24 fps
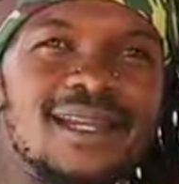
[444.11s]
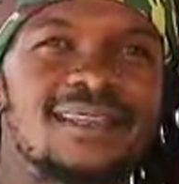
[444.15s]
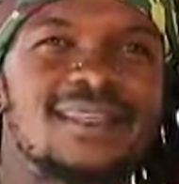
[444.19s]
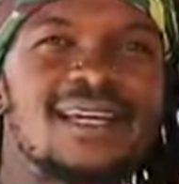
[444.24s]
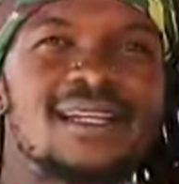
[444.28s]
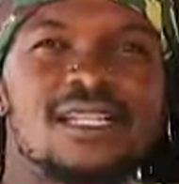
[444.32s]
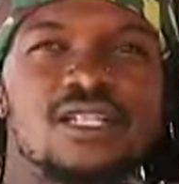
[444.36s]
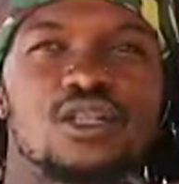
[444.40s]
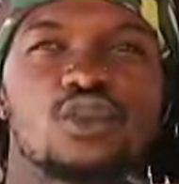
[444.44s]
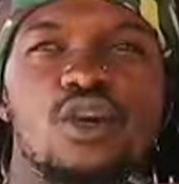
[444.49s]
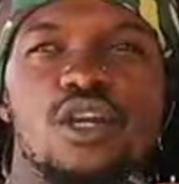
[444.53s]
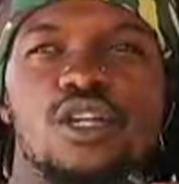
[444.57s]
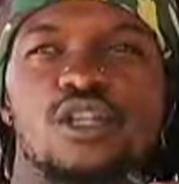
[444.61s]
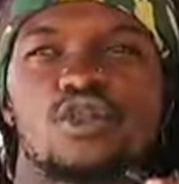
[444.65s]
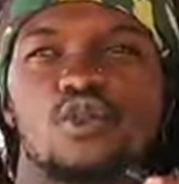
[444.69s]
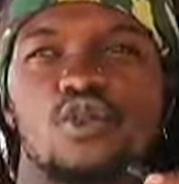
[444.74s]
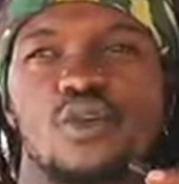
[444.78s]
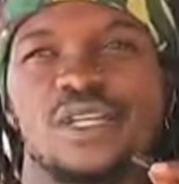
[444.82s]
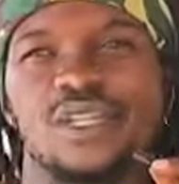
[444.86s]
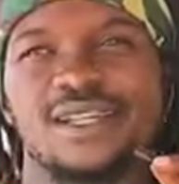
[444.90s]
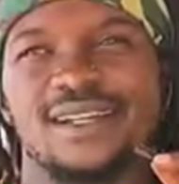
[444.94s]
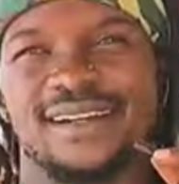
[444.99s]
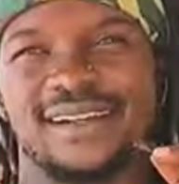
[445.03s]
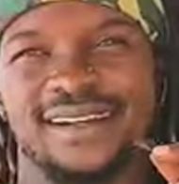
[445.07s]
and that is going to
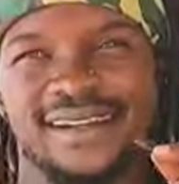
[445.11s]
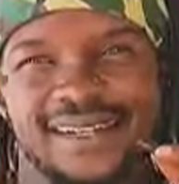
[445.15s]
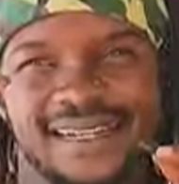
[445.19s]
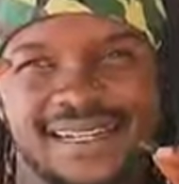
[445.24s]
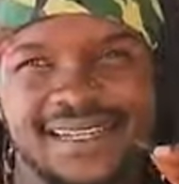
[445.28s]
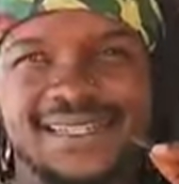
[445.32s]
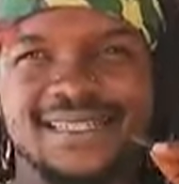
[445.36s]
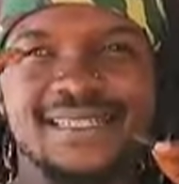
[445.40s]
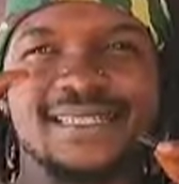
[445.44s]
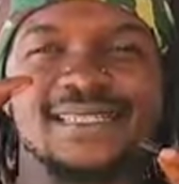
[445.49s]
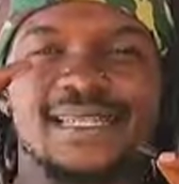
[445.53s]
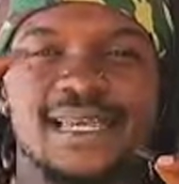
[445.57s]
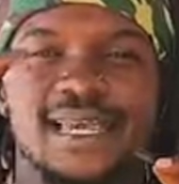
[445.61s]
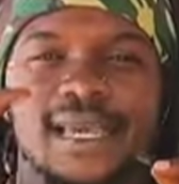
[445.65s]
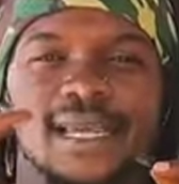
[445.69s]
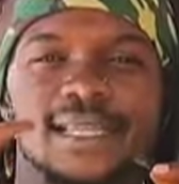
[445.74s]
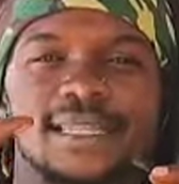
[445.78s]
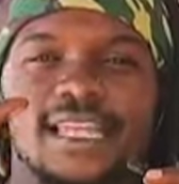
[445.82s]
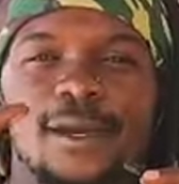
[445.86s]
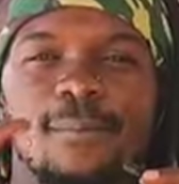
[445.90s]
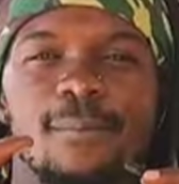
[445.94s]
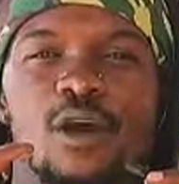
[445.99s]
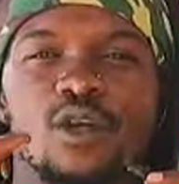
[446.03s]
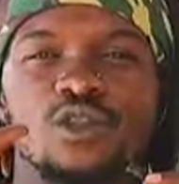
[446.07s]
increase
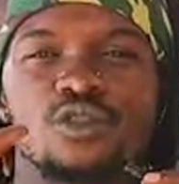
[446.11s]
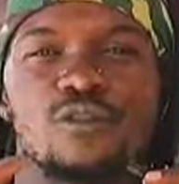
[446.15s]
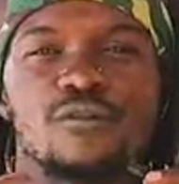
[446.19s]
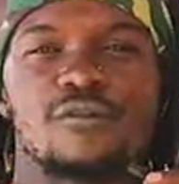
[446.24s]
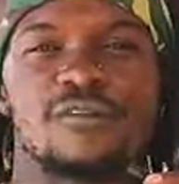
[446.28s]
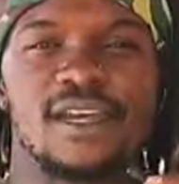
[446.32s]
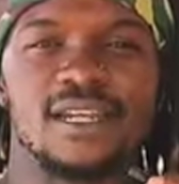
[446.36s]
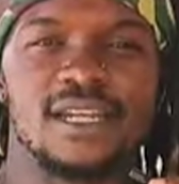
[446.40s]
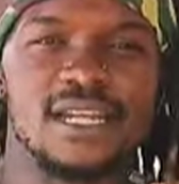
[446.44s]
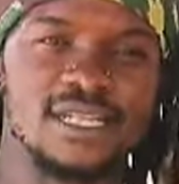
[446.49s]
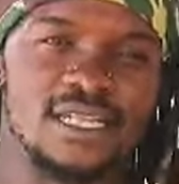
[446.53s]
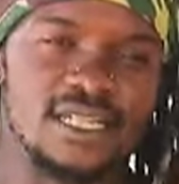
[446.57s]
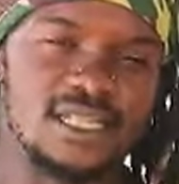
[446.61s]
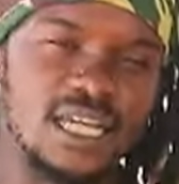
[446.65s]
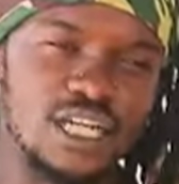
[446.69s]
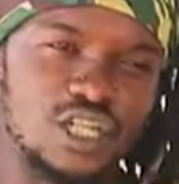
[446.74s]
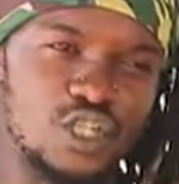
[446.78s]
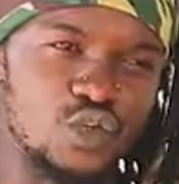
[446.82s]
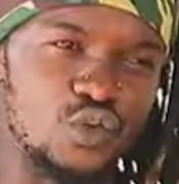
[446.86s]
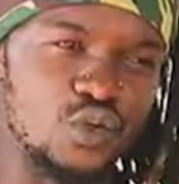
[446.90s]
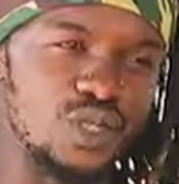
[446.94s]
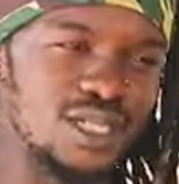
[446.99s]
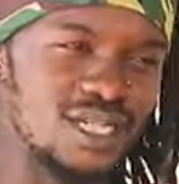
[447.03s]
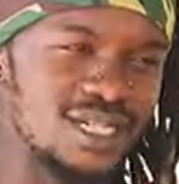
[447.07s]
the amount of energy
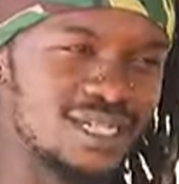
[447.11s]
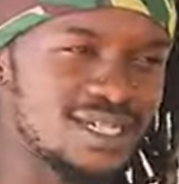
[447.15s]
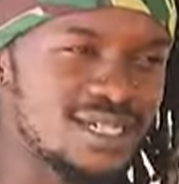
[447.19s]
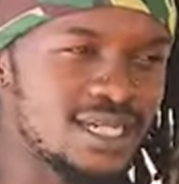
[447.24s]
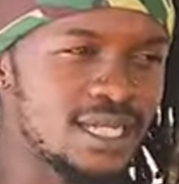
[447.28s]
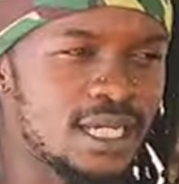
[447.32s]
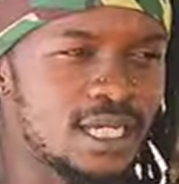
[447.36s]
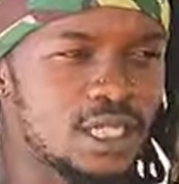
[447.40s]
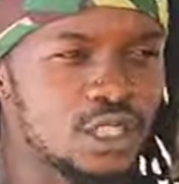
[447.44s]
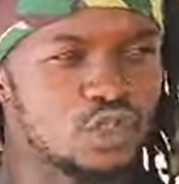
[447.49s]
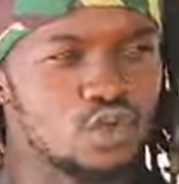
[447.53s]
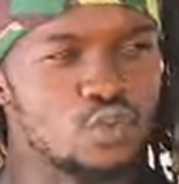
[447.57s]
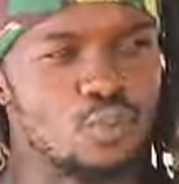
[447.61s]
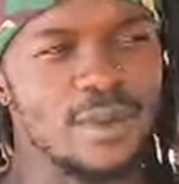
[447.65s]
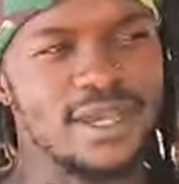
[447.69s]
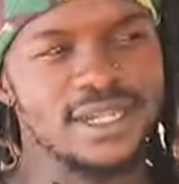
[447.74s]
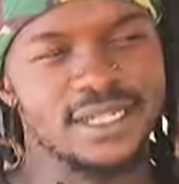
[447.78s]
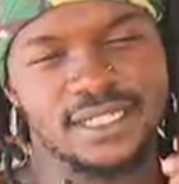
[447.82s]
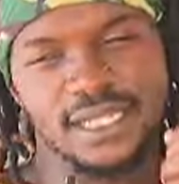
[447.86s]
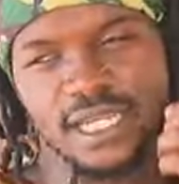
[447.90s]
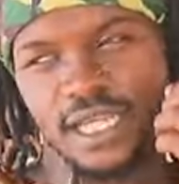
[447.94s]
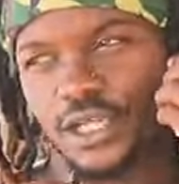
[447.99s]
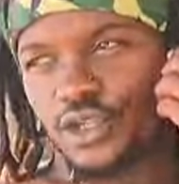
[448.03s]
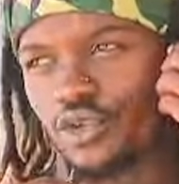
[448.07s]
that you need to
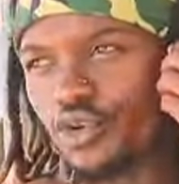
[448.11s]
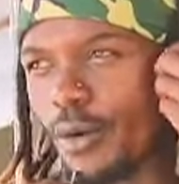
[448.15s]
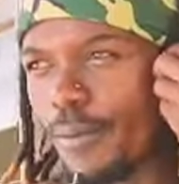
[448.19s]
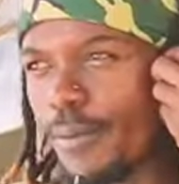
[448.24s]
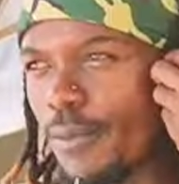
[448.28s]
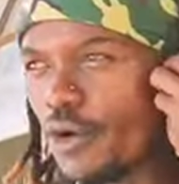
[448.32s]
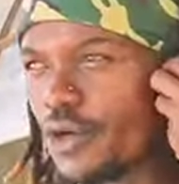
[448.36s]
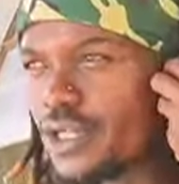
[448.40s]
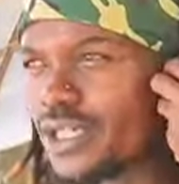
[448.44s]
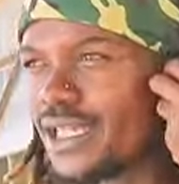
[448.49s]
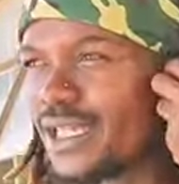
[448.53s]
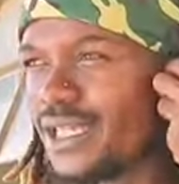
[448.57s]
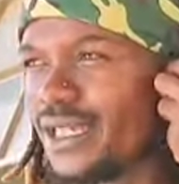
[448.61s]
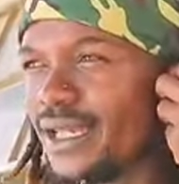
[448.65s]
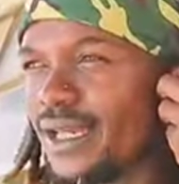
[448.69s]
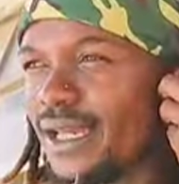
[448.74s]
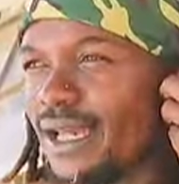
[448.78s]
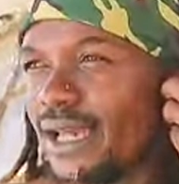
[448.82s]
maintain your body,